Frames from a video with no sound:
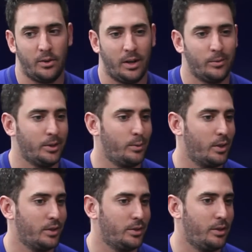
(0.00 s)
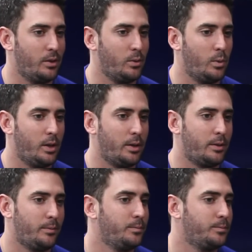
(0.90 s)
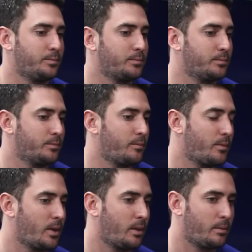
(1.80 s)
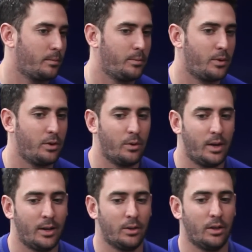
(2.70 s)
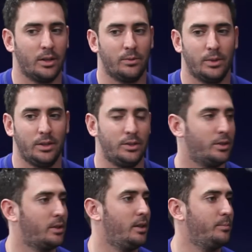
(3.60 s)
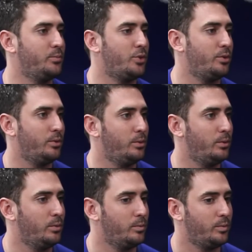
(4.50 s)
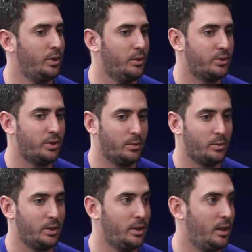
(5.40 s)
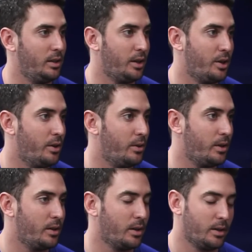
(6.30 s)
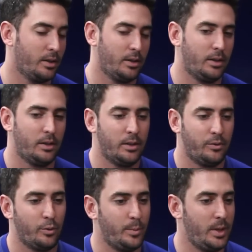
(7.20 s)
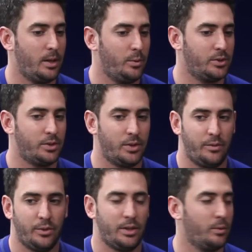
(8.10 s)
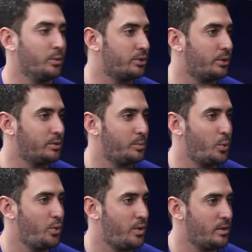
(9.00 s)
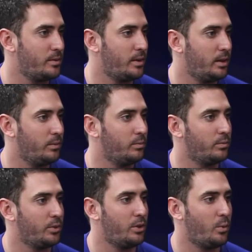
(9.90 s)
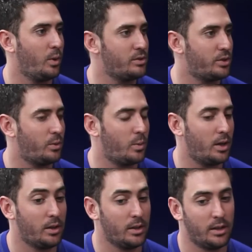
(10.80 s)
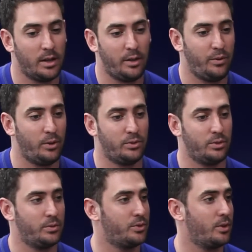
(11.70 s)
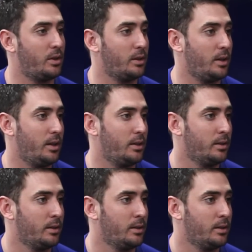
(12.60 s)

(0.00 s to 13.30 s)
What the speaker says: really wanted to know what, you know, how long it really took them to, you know, start really letting it go. For me, everything was so smooth and, you know, went so well, and I felt so strong that,